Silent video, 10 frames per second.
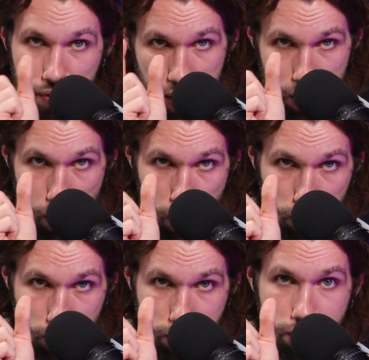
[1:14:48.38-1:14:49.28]
this
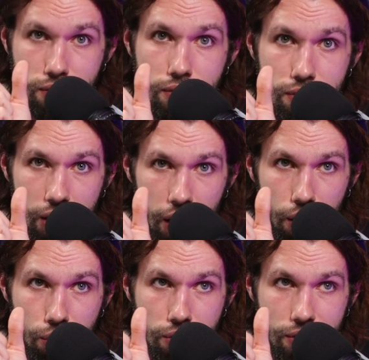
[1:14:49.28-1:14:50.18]
long,
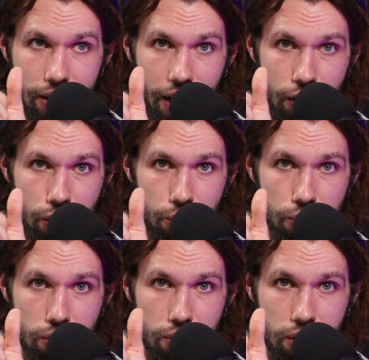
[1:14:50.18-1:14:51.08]

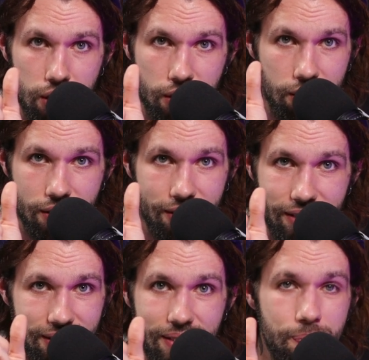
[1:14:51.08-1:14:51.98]
and
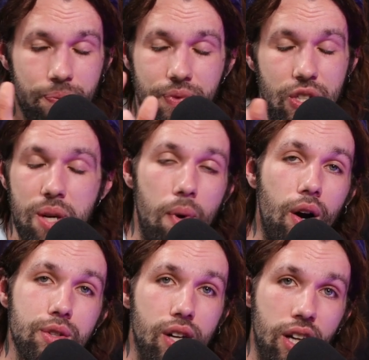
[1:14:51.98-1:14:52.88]

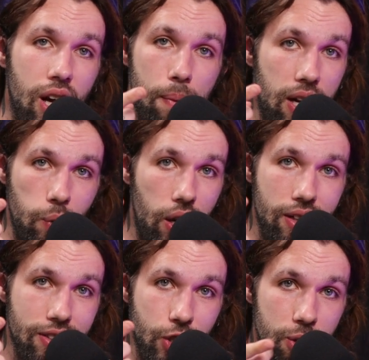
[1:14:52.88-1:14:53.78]
tomorrow's going to come
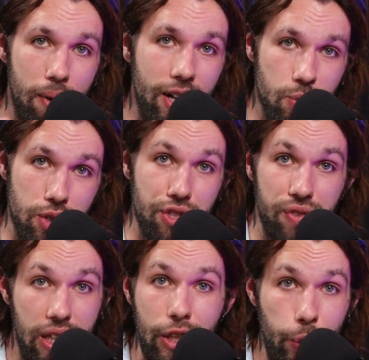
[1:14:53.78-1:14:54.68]
anyway. So you might as well just
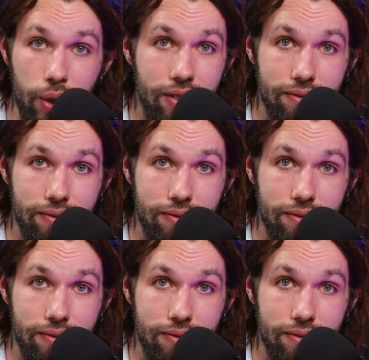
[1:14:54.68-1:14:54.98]
fucking do it.